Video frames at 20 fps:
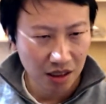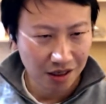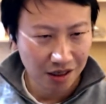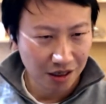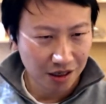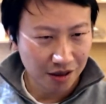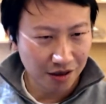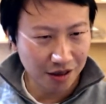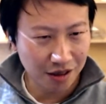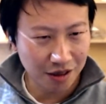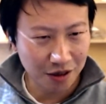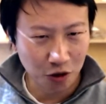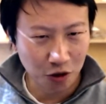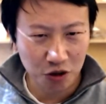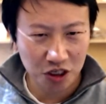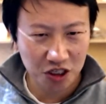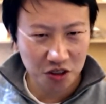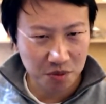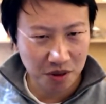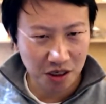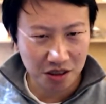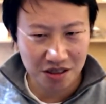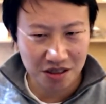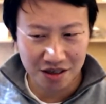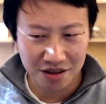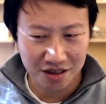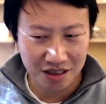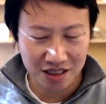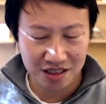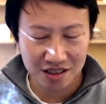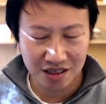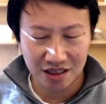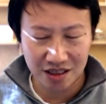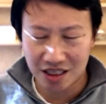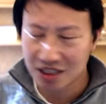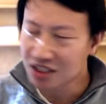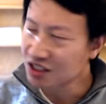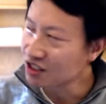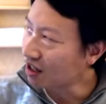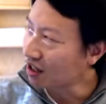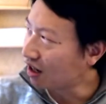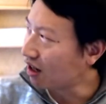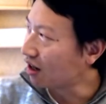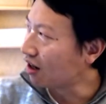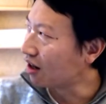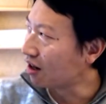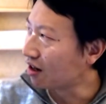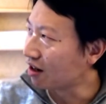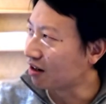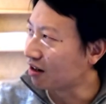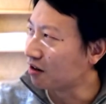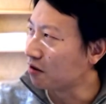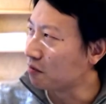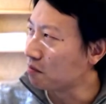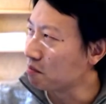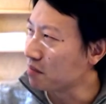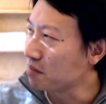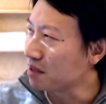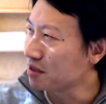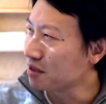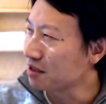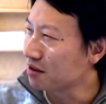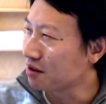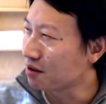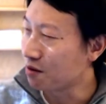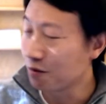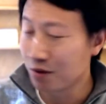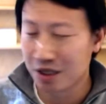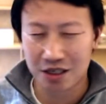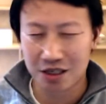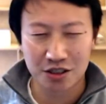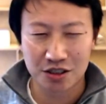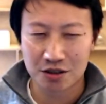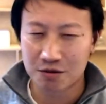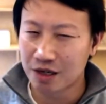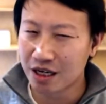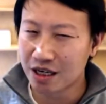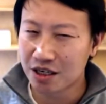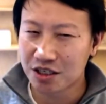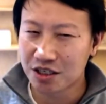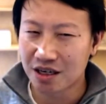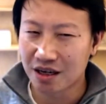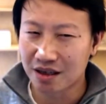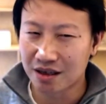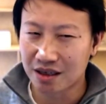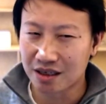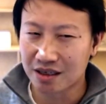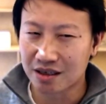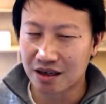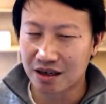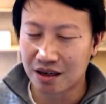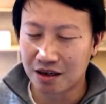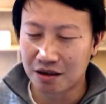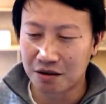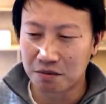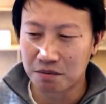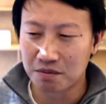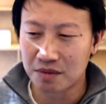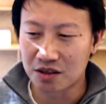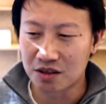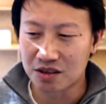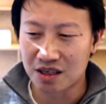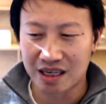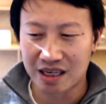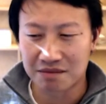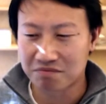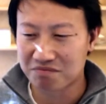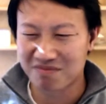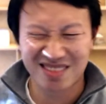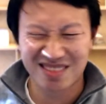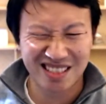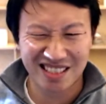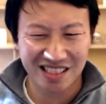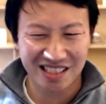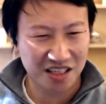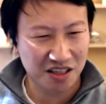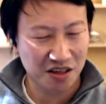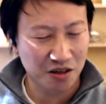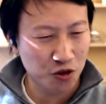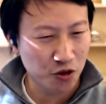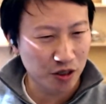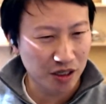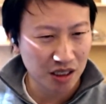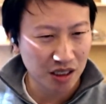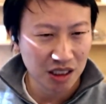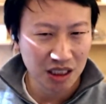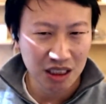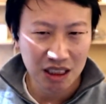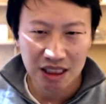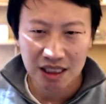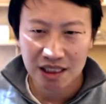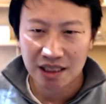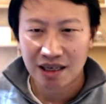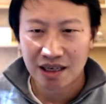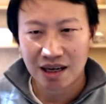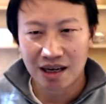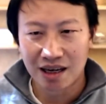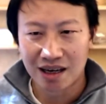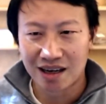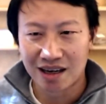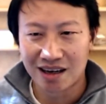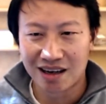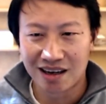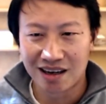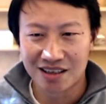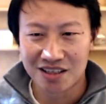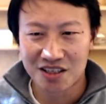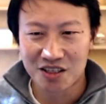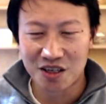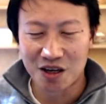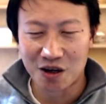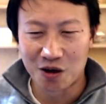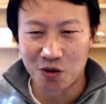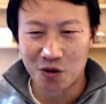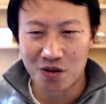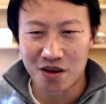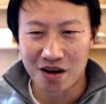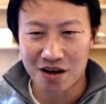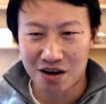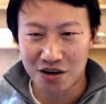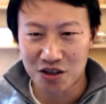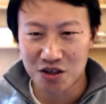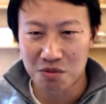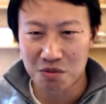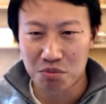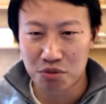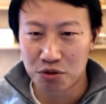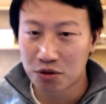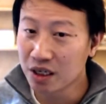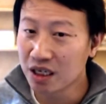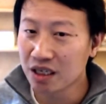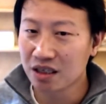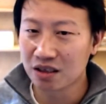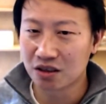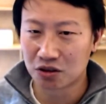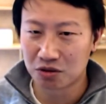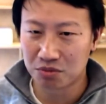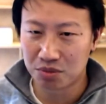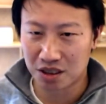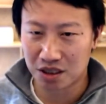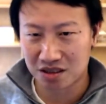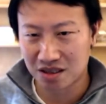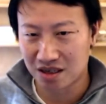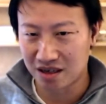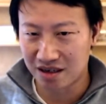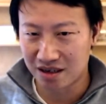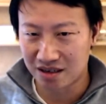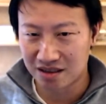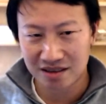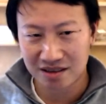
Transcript: the oldest bugs on this list are maybe in the 3-digit range. I think there's like 600. So there are some pretty old bugs on here.